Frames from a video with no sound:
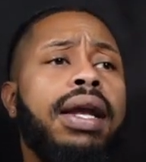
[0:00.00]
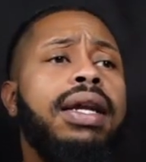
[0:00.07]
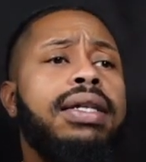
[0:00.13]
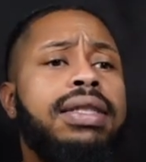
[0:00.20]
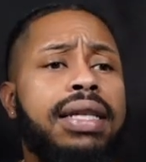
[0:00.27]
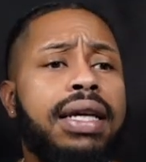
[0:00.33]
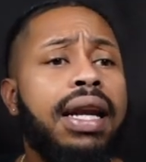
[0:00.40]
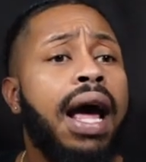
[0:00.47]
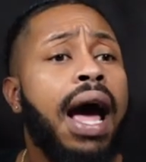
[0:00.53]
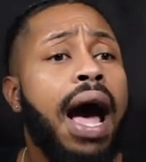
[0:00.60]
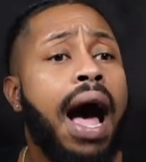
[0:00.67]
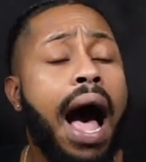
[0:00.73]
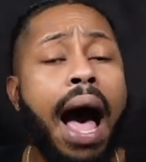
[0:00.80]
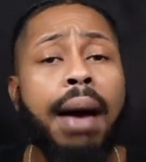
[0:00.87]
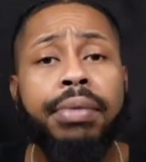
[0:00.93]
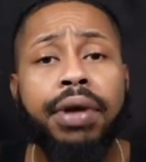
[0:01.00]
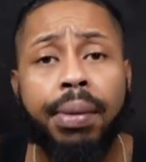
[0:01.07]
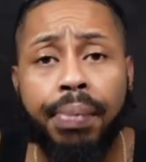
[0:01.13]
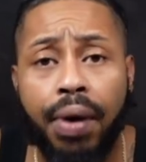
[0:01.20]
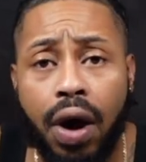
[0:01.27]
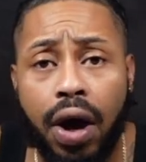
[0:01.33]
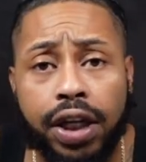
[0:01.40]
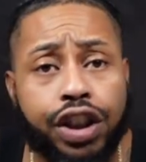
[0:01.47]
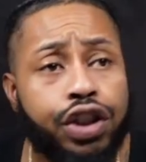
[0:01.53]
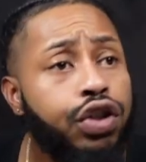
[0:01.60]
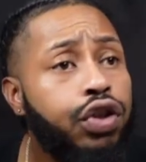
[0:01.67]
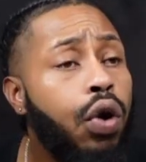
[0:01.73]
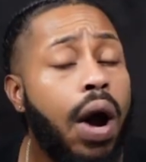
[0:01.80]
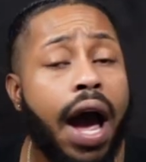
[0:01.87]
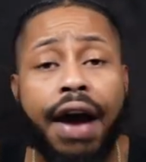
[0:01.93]
Listen, I'm your boss.
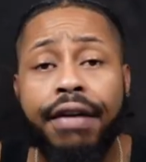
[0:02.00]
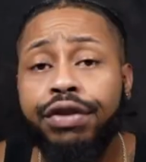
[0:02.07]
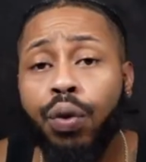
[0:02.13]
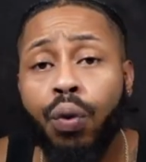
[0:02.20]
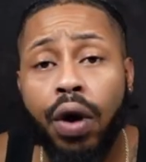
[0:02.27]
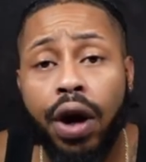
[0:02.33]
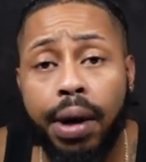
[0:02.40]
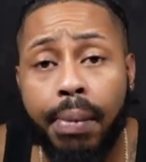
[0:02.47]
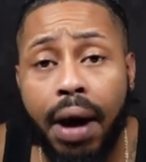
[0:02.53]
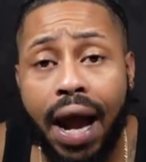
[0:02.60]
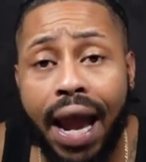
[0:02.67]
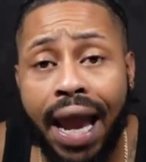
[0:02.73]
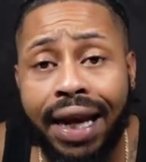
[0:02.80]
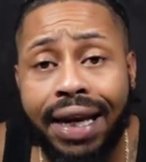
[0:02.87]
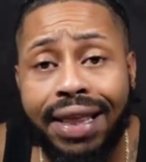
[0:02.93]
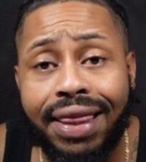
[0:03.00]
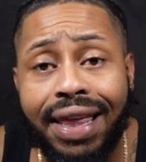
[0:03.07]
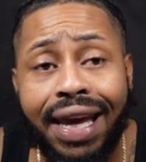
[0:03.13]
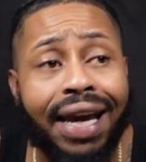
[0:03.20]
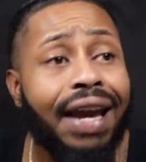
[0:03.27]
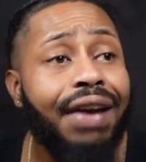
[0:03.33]
You don't have to worry about anything.